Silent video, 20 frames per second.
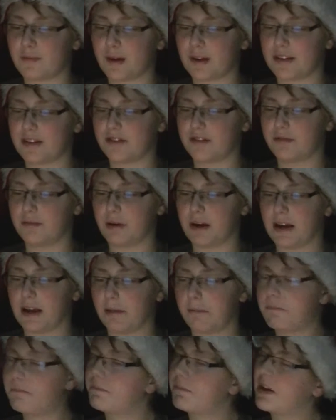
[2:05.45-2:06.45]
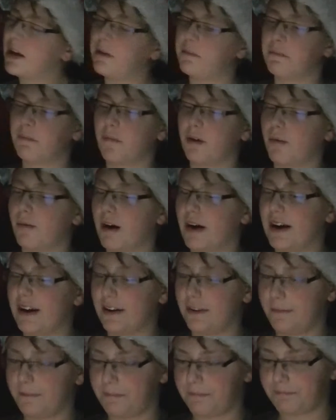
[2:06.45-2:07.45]
presents away and keep them a
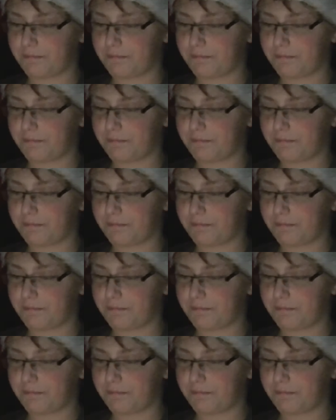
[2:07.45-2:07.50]
while.